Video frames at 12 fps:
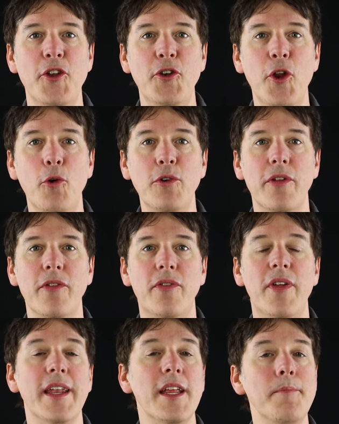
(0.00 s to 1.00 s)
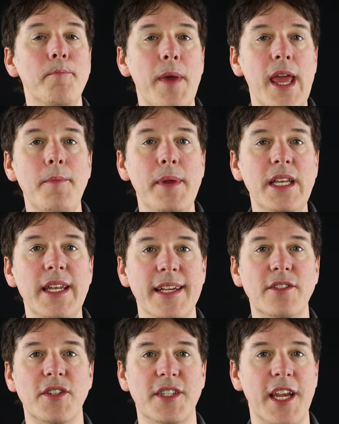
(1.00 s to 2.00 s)
Note that it may be
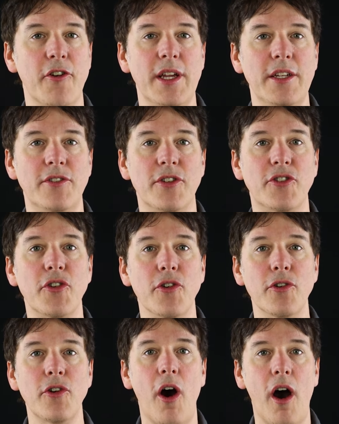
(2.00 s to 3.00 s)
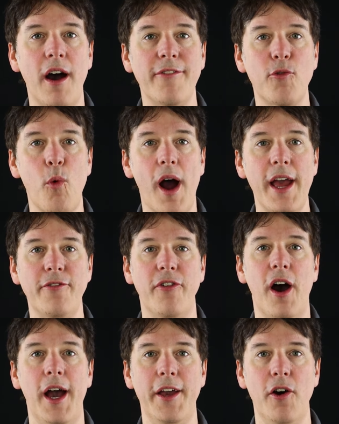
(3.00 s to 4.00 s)
necessary to turn off
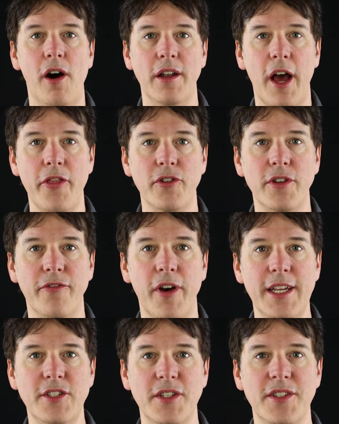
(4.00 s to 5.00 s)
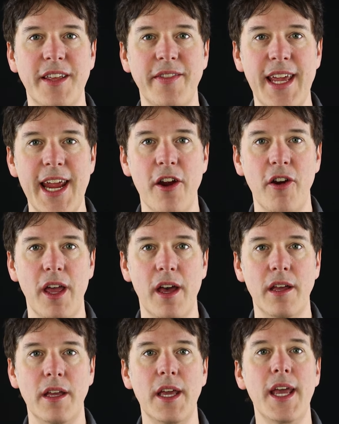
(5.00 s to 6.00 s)
Wi-Fi on other devices in the
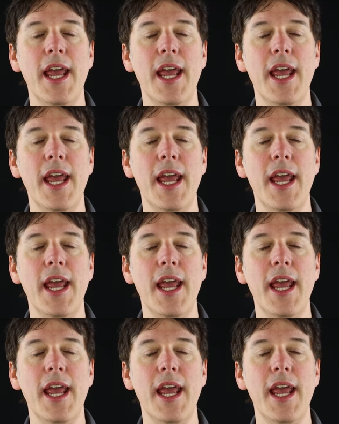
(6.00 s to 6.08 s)
area